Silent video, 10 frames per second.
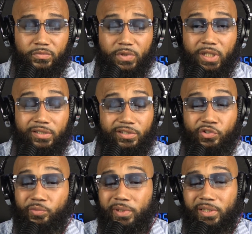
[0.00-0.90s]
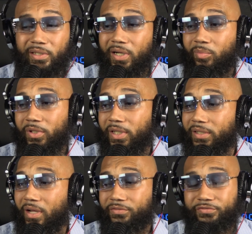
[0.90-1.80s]
Nigga, do you really think I'm gonna let
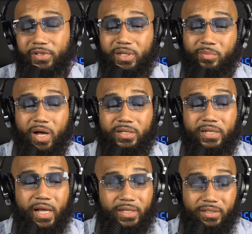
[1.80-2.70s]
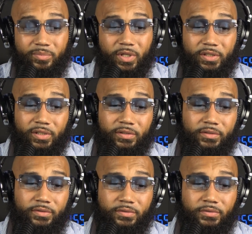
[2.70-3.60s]
that fuck my day up, my nigga?
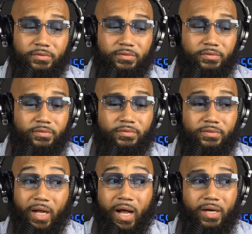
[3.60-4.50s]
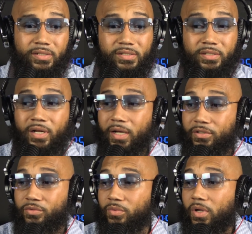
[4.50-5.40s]
Honestly, like,
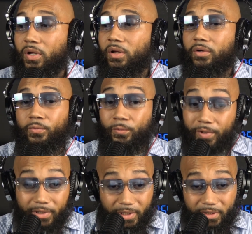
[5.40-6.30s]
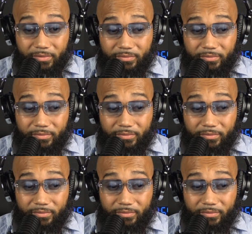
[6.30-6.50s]
dude, really?